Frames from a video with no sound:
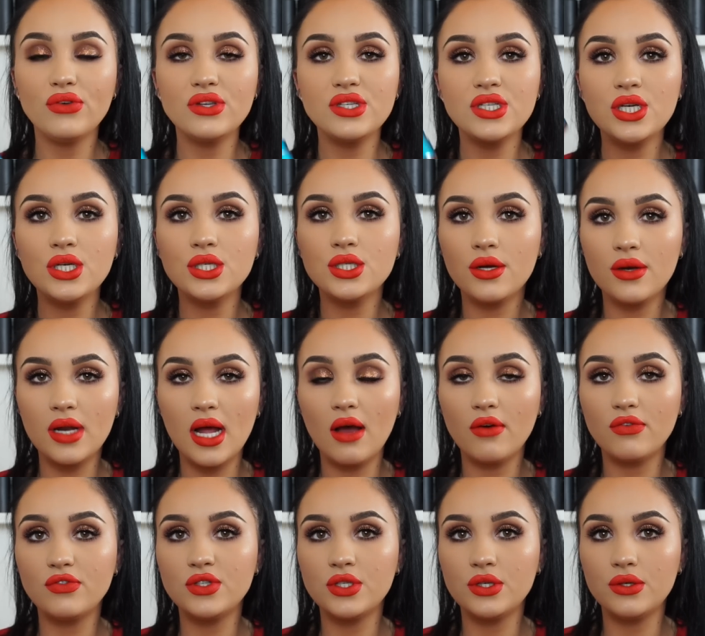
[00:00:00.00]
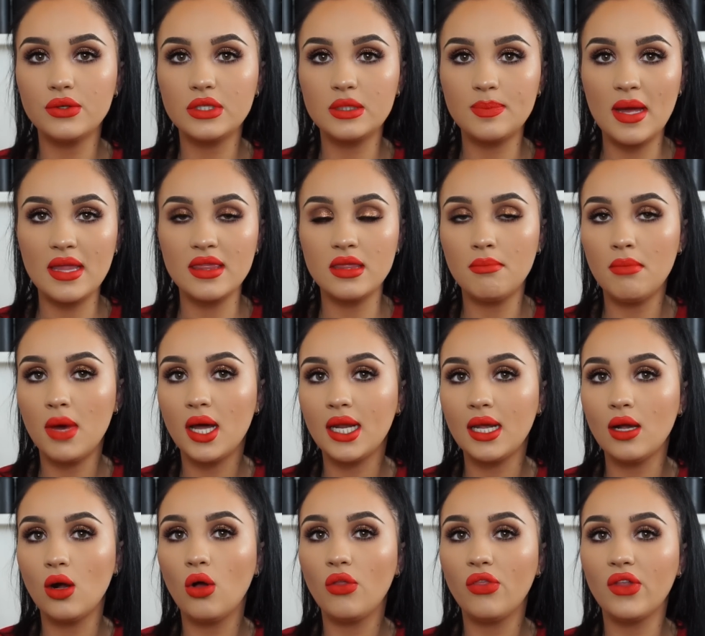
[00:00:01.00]
Obviously, you don't have to spend the
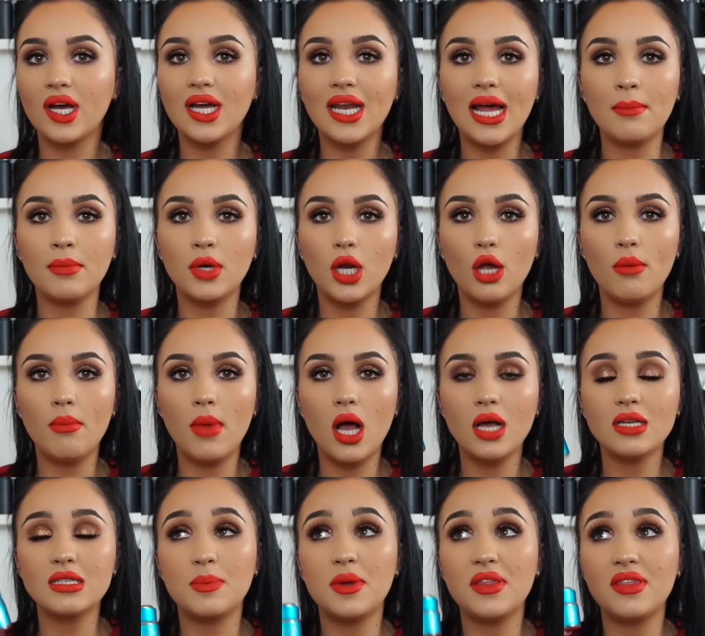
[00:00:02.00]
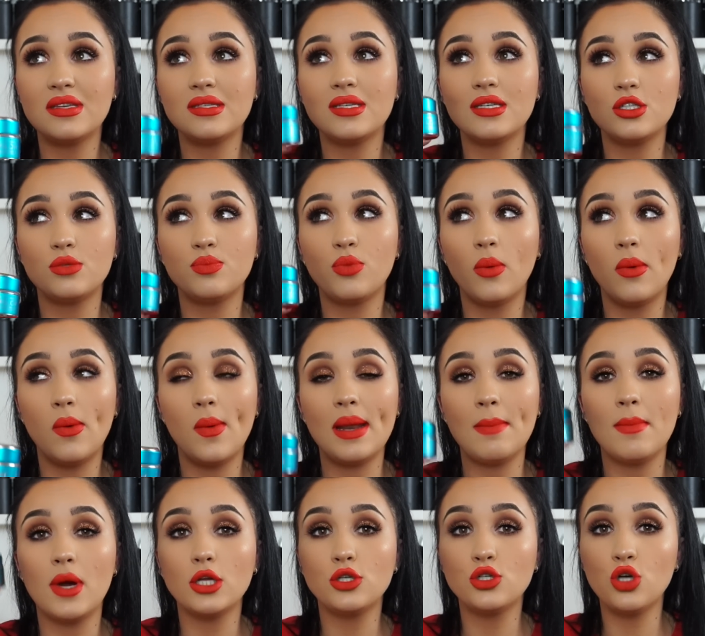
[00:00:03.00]
money on the Glam Glow mask, but this is
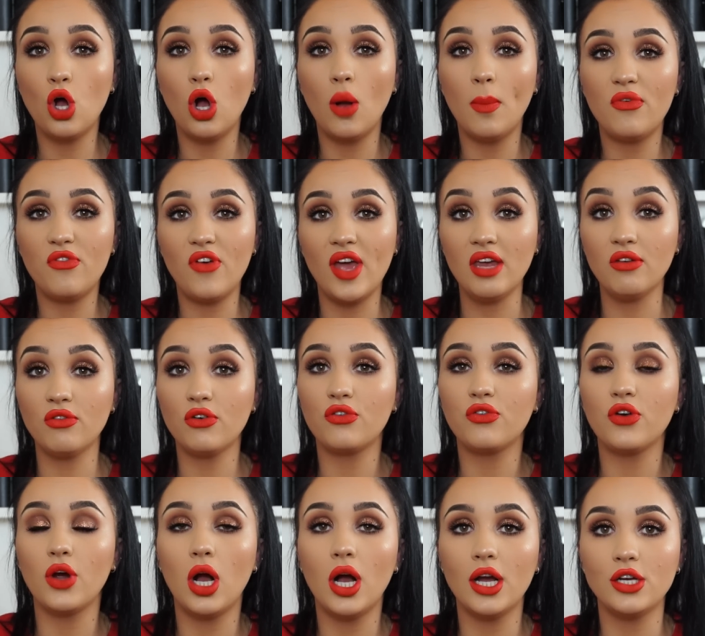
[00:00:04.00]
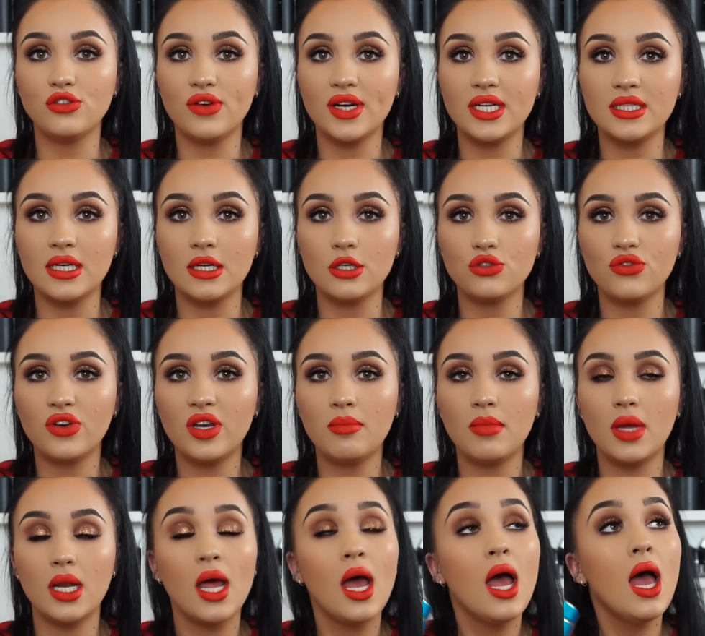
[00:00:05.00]
probably my top favorite for a hydrating
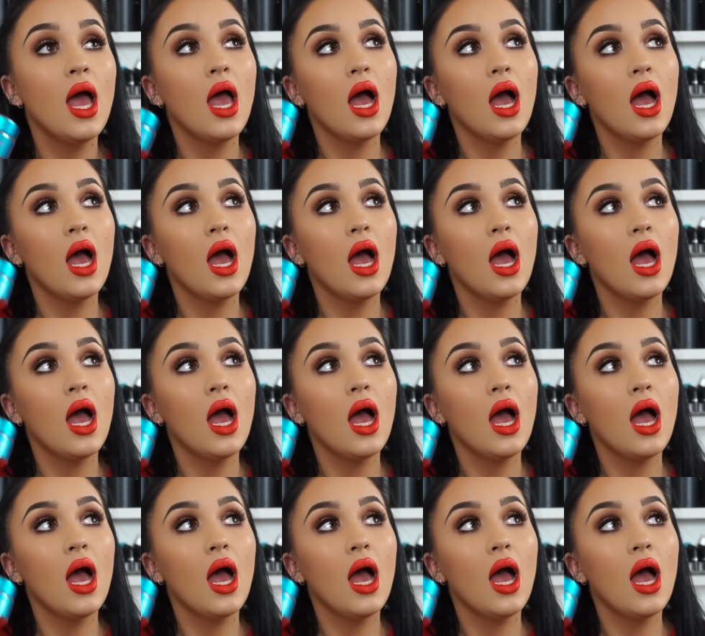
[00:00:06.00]
treatment.